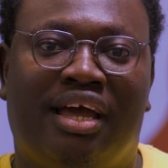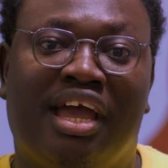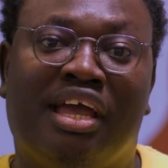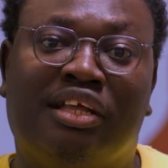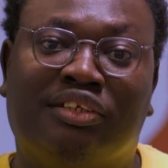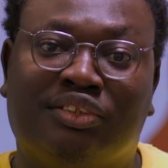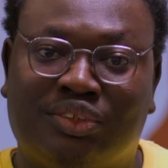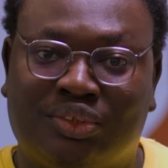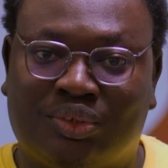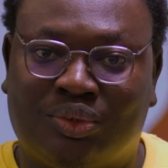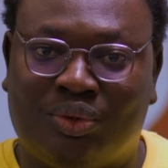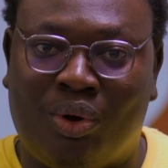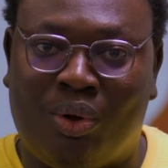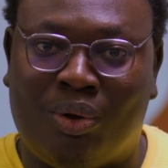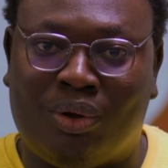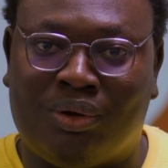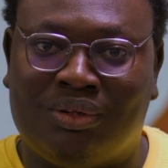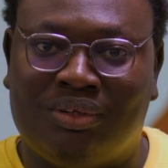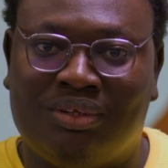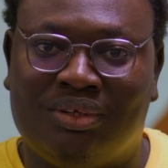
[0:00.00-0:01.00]

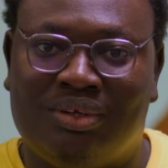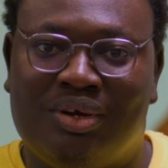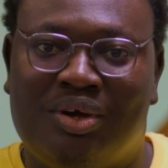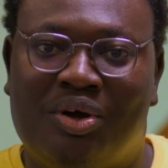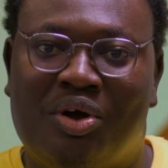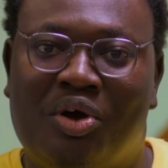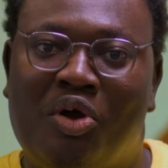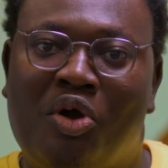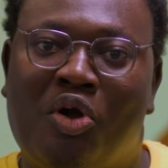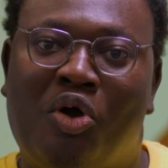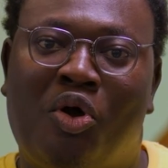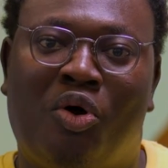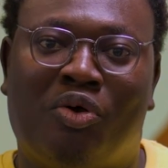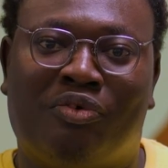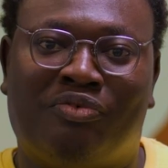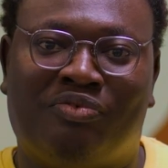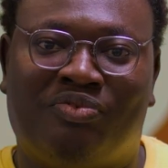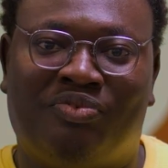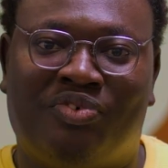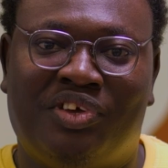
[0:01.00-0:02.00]
install,
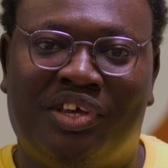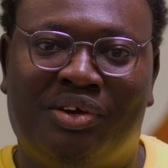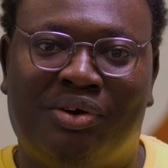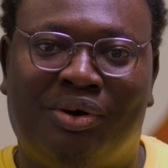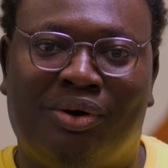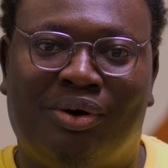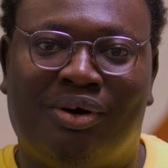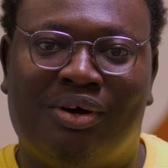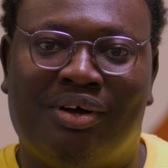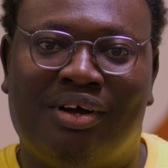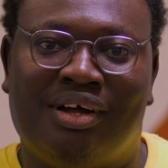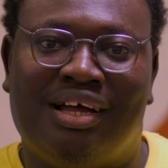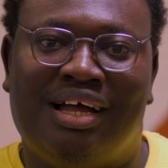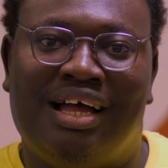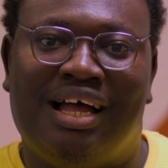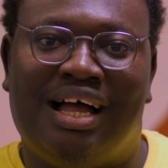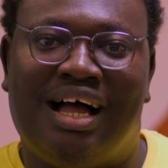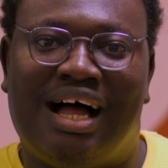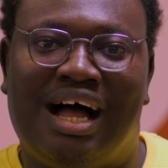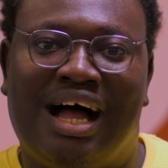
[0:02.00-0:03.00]
configure,
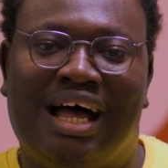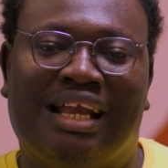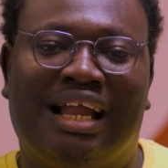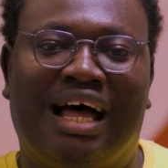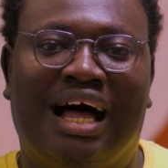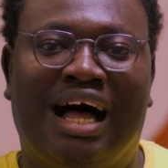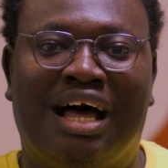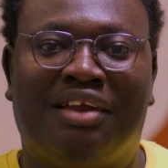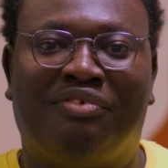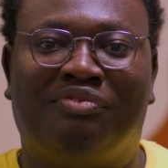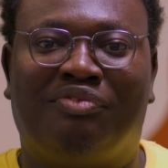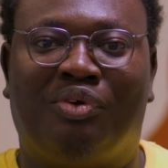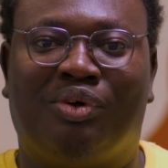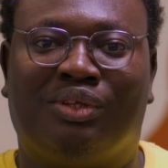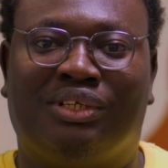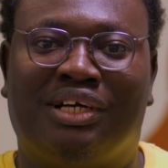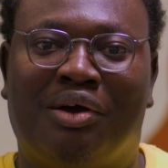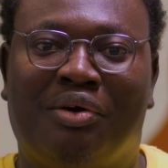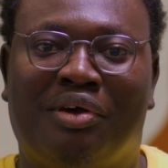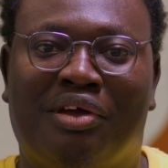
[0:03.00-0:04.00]
and add
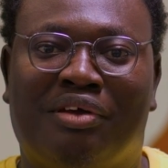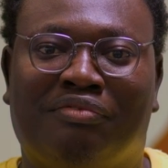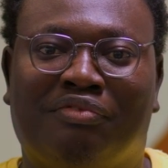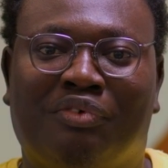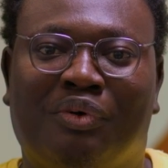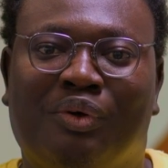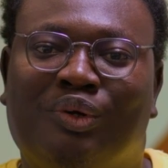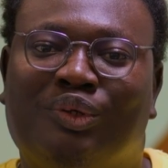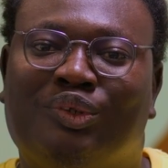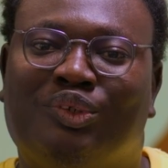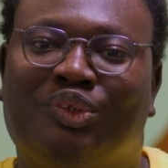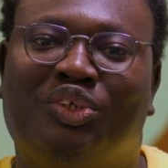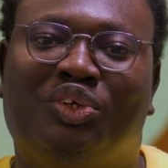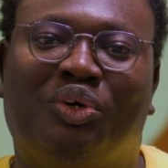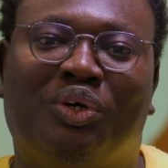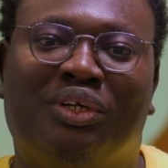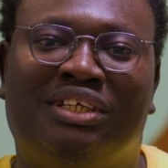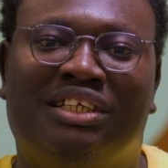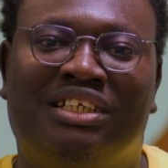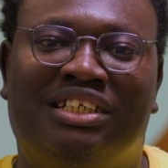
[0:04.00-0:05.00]
Flutterwave to
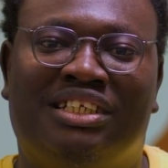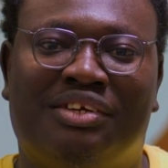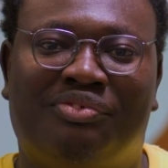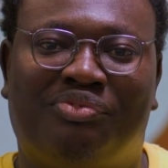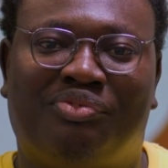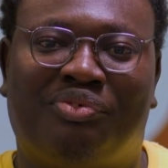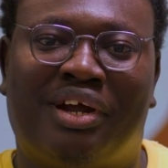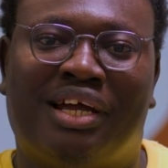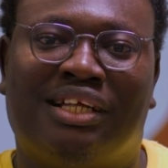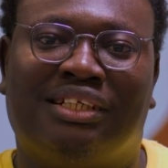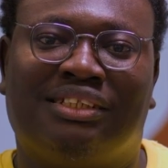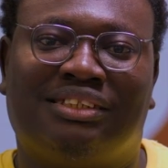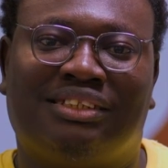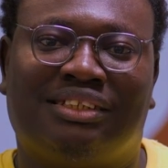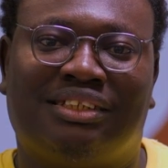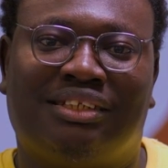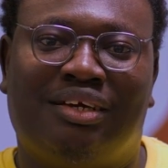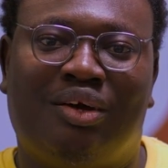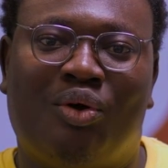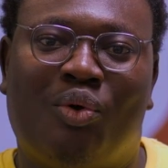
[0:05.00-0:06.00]
your different
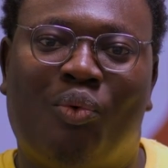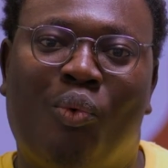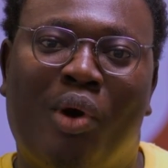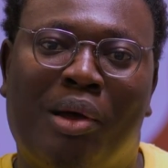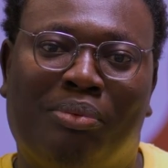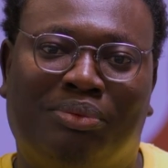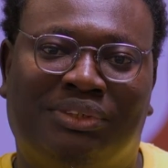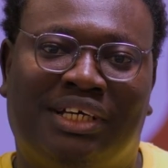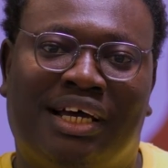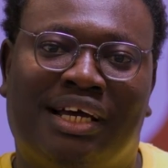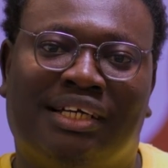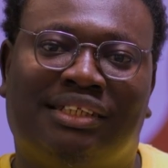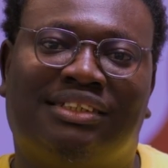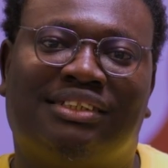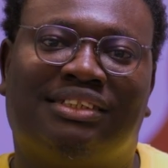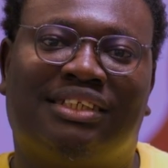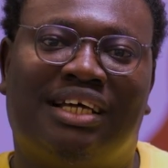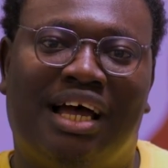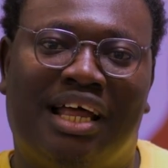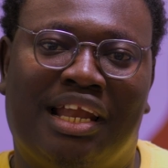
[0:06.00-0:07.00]

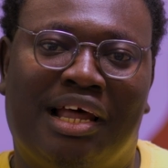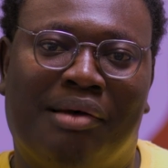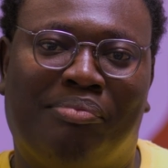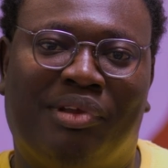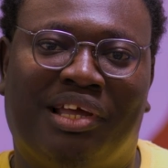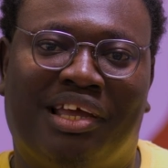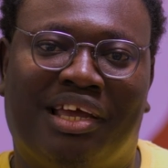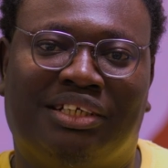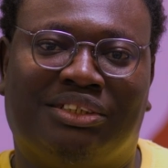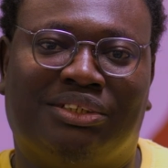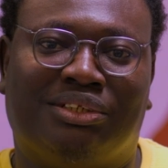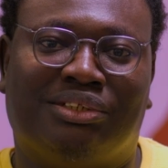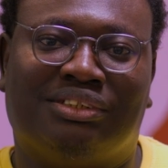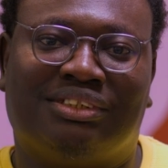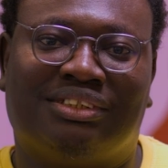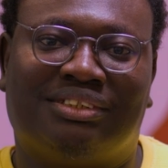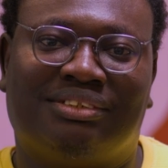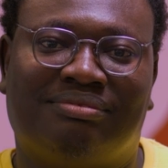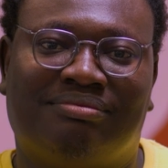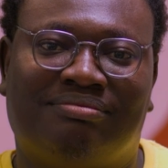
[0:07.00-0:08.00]
websites and
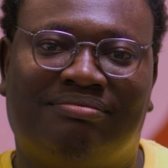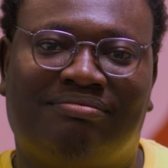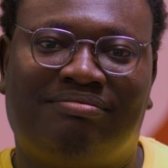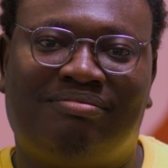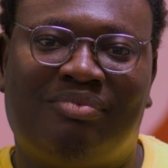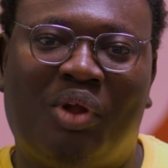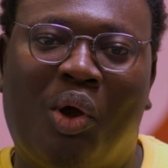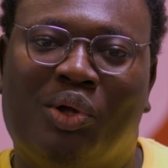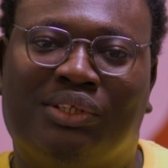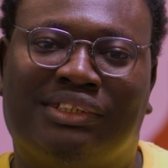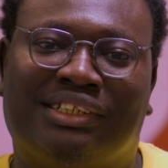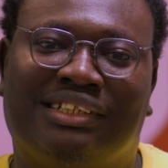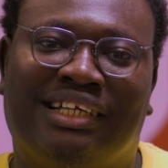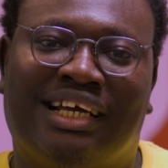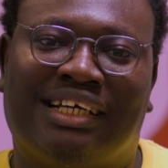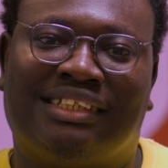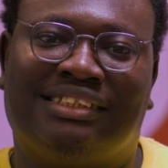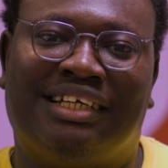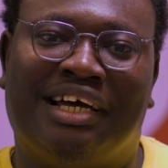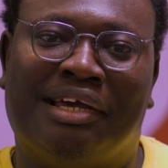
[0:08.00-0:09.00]
applications. Until
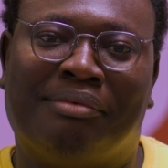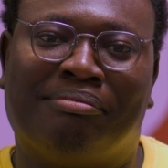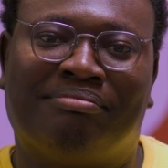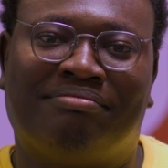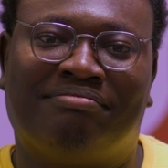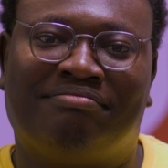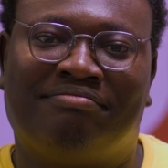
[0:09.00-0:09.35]
next time,